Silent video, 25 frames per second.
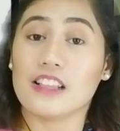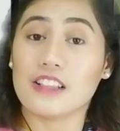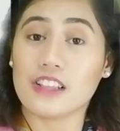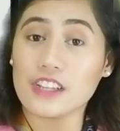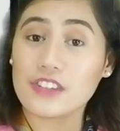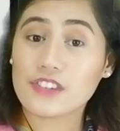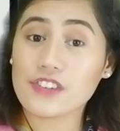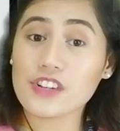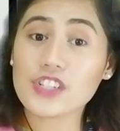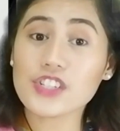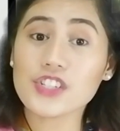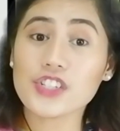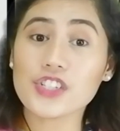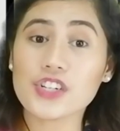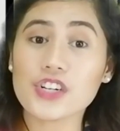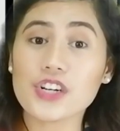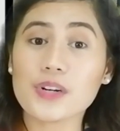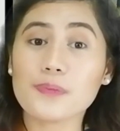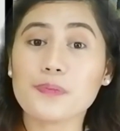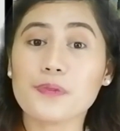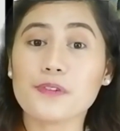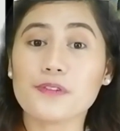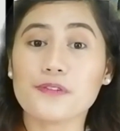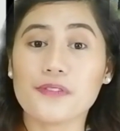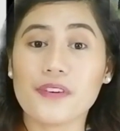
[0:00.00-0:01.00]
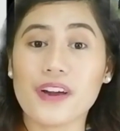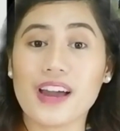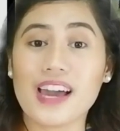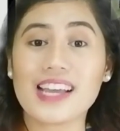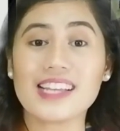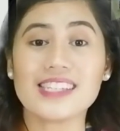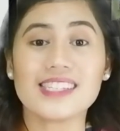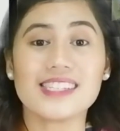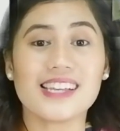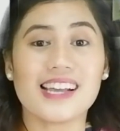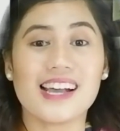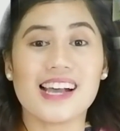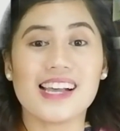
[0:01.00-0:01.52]
Literature
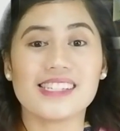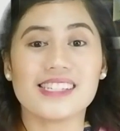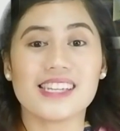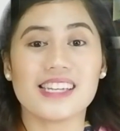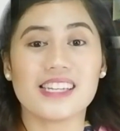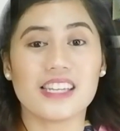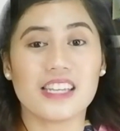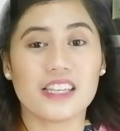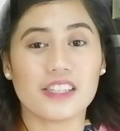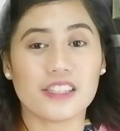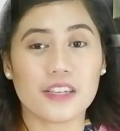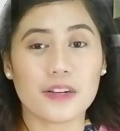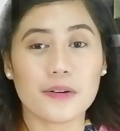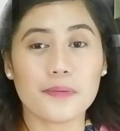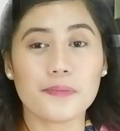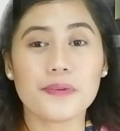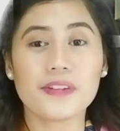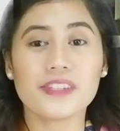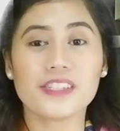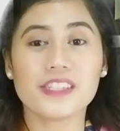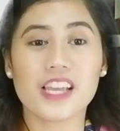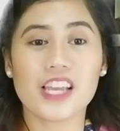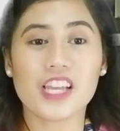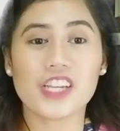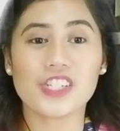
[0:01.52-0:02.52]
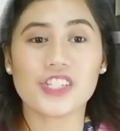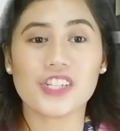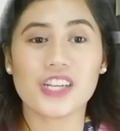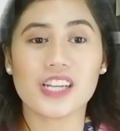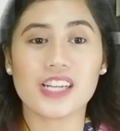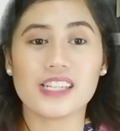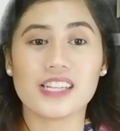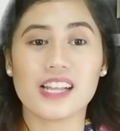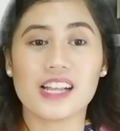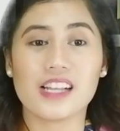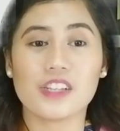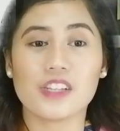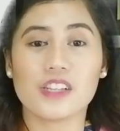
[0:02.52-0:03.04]
provides us an
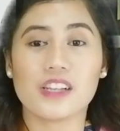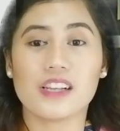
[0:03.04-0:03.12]
interpretation